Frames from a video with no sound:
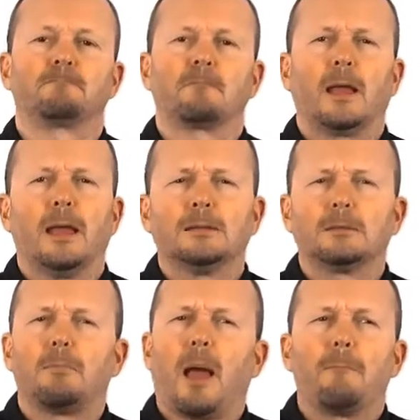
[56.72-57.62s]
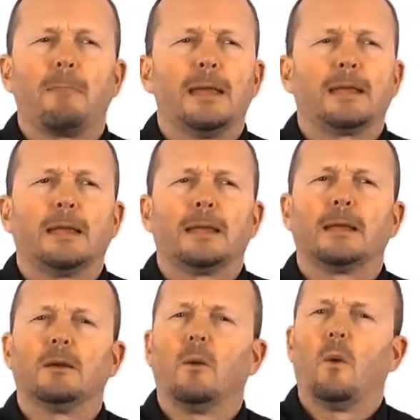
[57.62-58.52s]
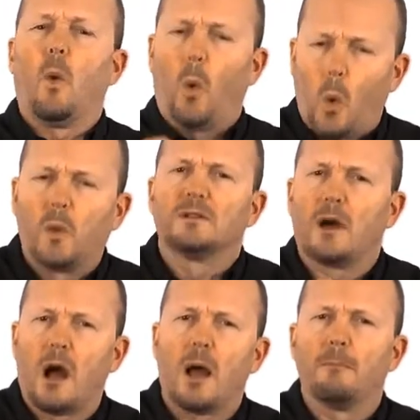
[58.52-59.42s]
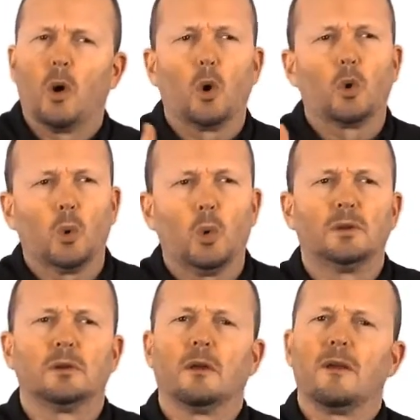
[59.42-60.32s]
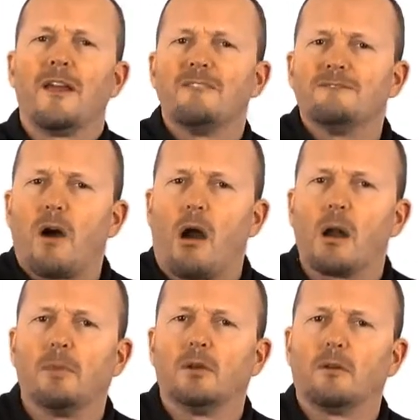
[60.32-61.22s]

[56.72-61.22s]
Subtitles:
It's about creating a listening environment all of the time, so not just some of the time.